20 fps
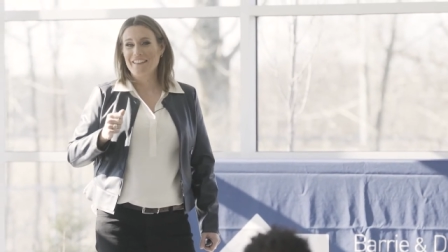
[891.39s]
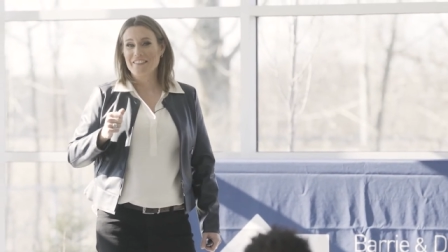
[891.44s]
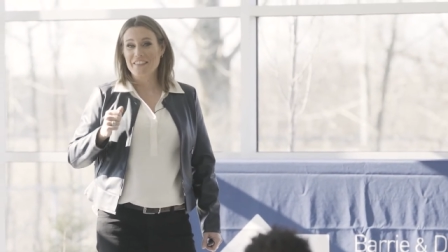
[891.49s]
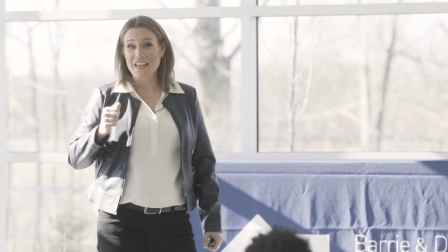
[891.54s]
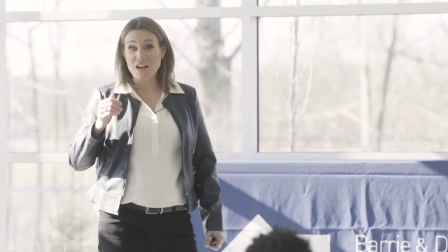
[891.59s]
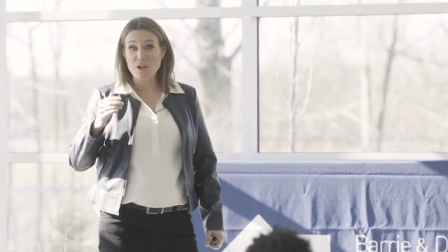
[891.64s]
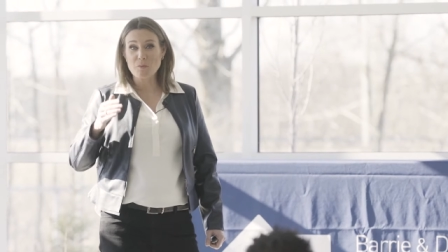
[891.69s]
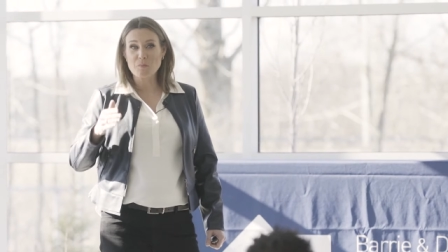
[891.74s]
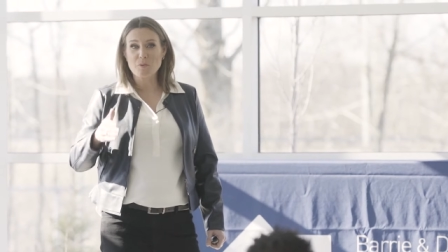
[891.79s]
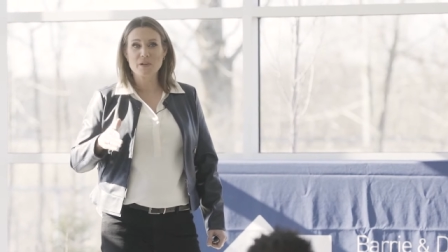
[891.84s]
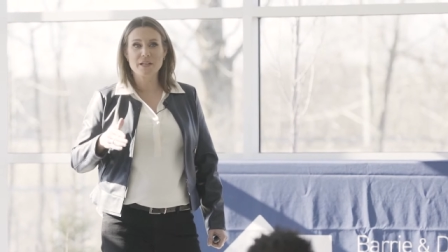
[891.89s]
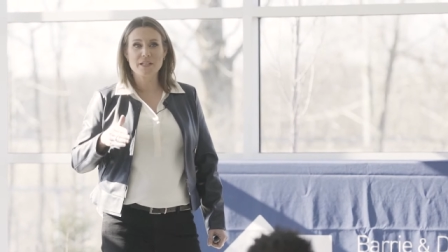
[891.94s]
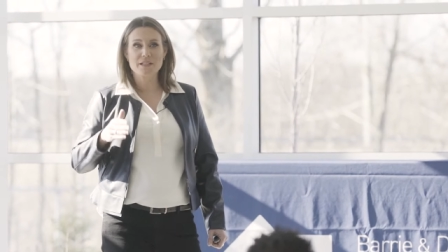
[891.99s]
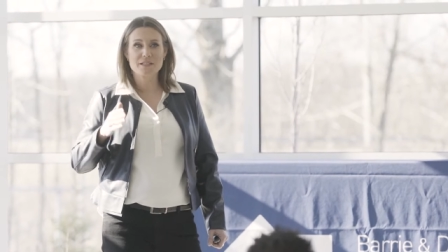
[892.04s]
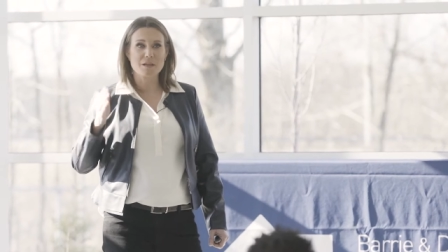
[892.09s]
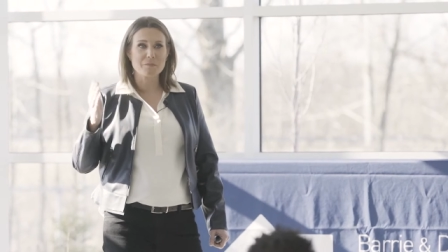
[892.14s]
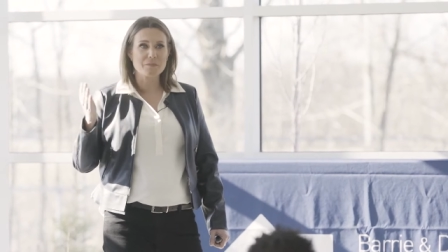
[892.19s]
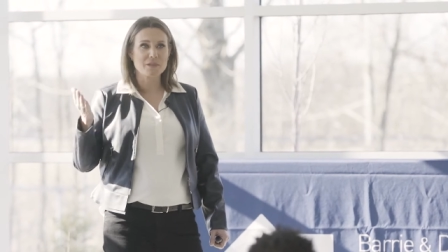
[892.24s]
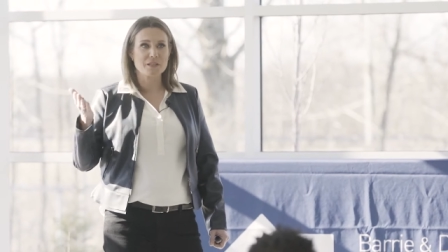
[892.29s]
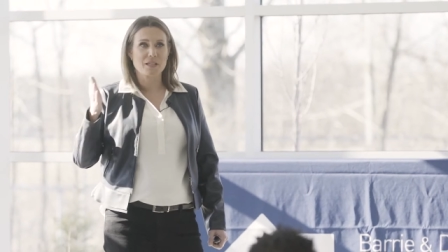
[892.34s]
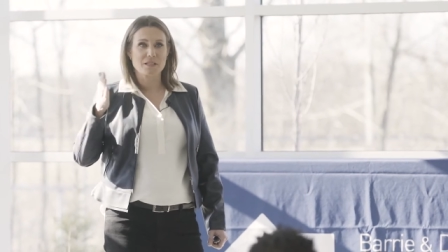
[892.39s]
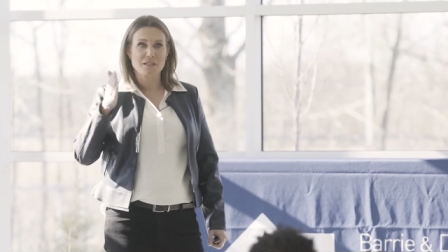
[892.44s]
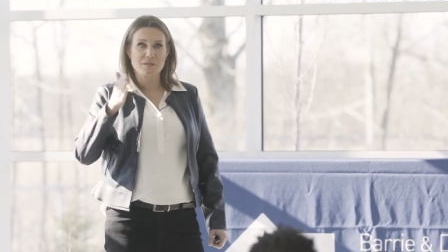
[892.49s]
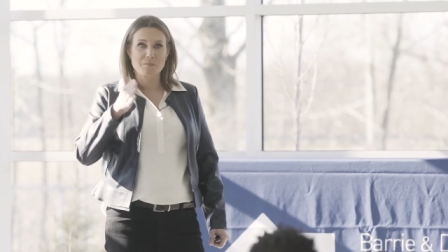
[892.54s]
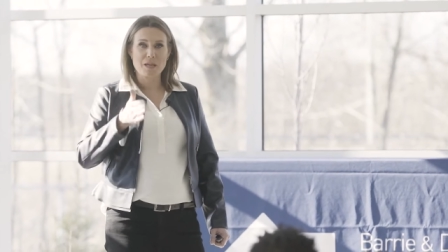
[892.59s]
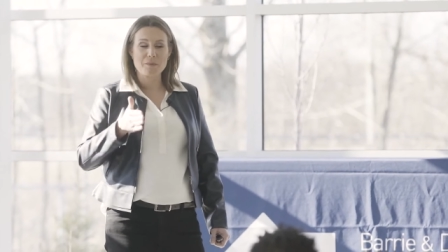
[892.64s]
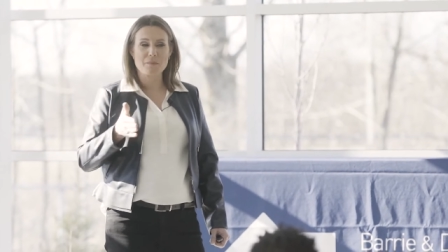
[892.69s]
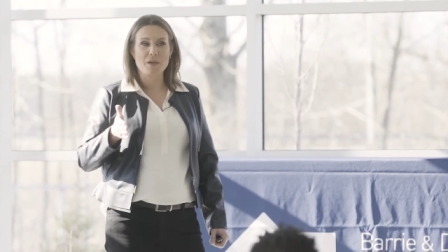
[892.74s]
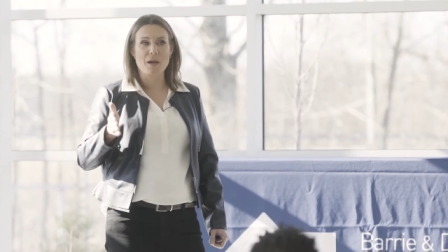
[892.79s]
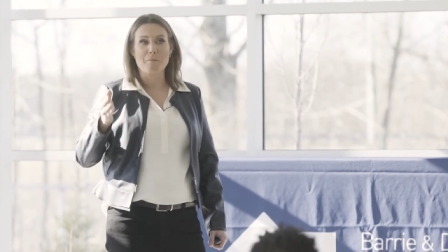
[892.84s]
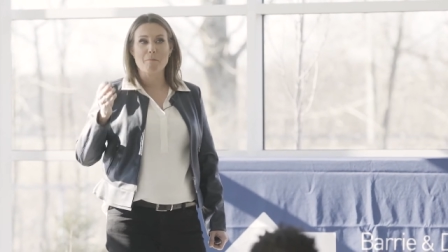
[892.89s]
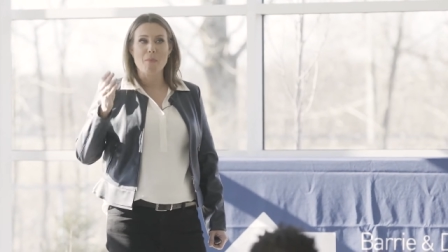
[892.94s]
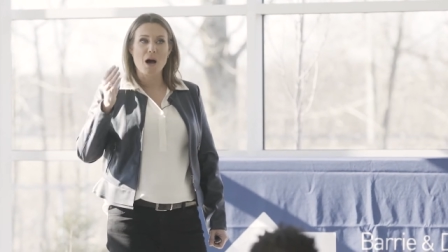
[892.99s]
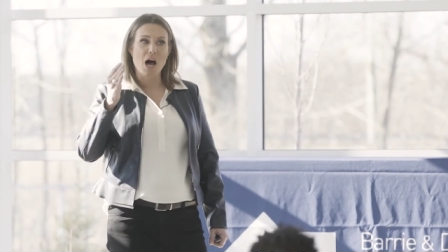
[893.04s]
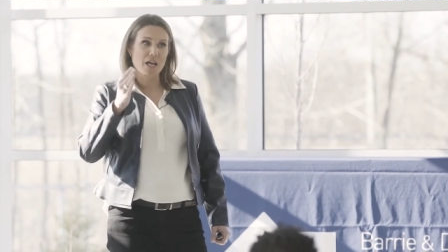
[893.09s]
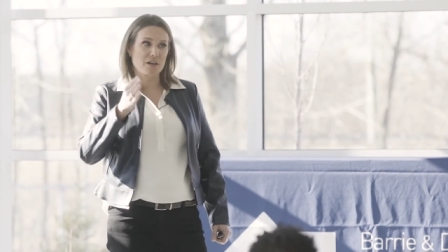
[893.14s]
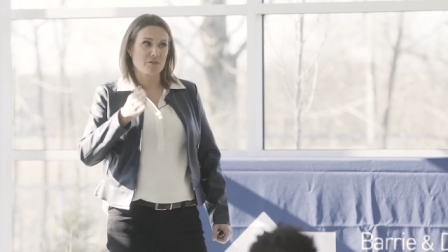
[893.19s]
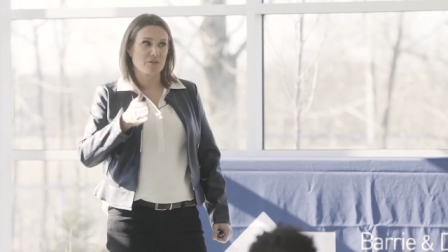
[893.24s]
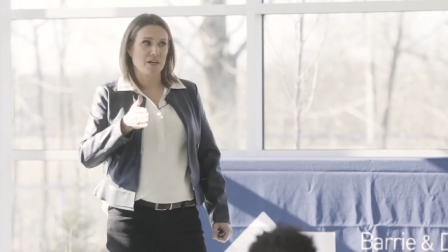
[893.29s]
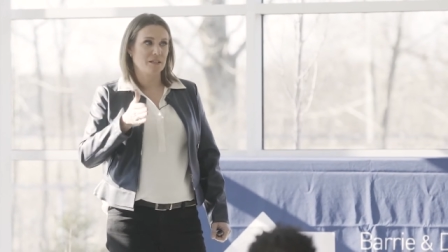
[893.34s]
Then I'll put in something that's maybe a
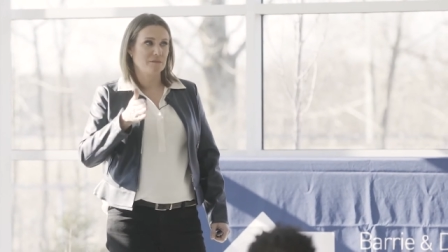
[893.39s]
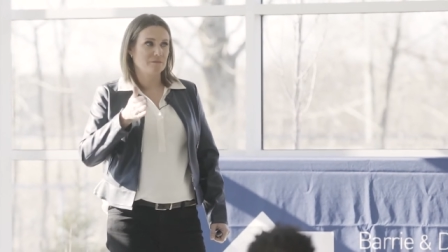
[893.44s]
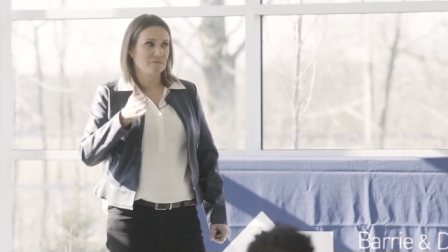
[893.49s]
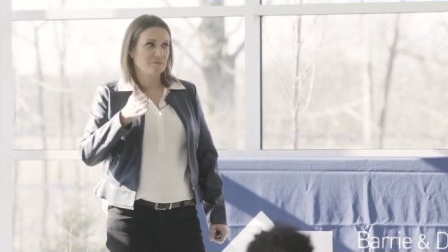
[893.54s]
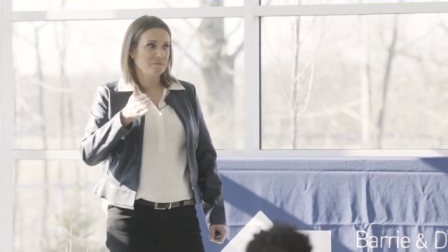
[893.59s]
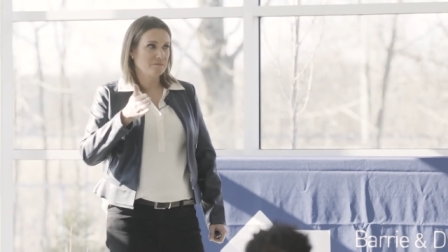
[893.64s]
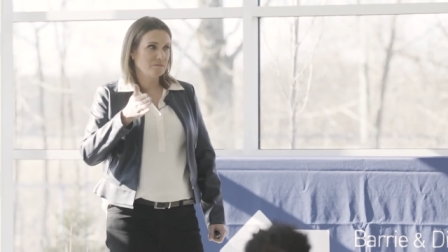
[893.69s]
moderate.